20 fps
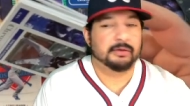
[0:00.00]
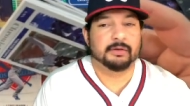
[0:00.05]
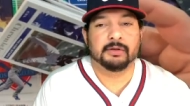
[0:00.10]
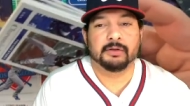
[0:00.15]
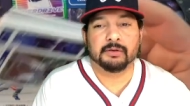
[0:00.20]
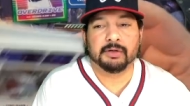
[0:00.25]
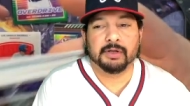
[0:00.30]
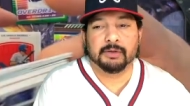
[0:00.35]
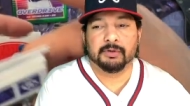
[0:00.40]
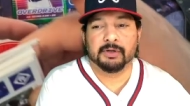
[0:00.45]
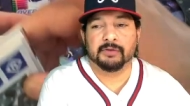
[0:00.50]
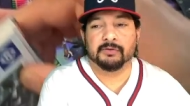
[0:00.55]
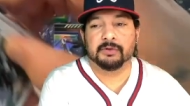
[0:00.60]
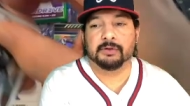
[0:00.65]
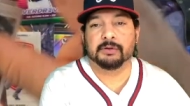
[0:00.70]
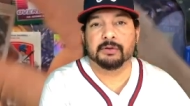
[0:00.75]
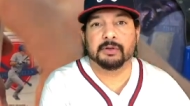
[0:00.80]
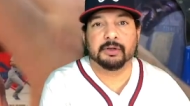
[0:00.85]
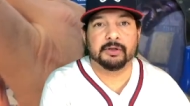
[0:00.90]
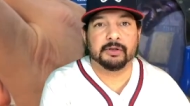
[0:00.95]
Okay, whatever.
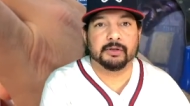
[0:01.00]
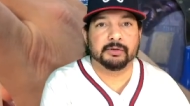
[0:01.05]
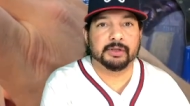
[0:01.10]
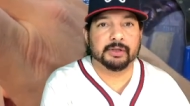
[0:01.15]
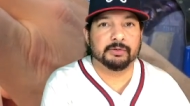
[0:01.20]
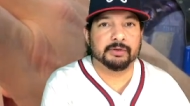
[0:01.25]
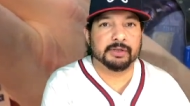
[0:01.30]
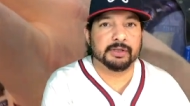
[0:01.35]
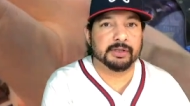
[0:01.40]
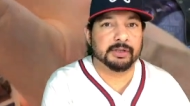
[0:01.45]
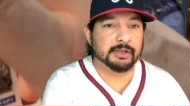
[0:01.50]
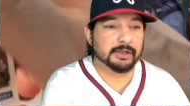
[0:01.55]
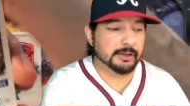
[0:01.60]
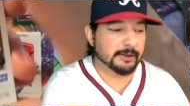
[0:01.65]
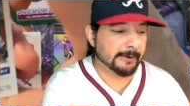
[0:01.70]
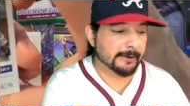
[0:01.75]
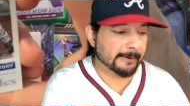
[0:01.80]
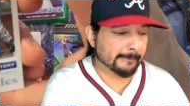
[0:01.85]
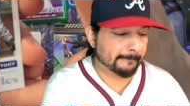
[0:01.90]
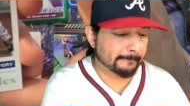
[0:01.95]
I don't know what that was.
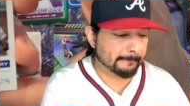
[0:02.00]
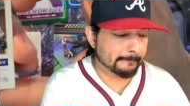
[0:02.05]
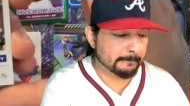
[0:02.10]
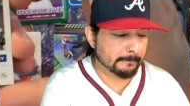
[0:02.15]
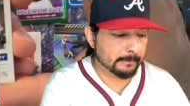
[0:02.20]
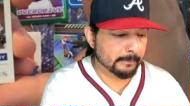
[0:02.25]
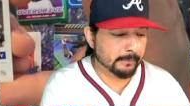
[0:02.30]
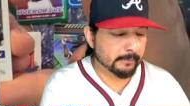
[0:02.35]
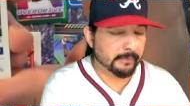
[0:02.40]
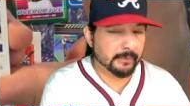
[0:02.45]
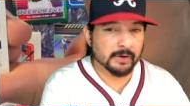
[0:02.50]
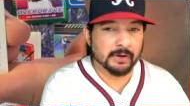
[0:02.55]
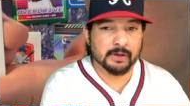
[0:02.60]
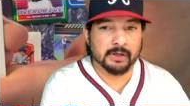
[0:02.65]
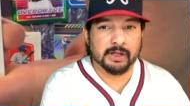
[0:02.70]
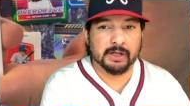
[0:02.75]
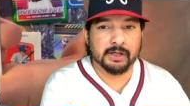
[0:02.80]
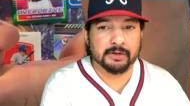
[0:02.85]
Okay,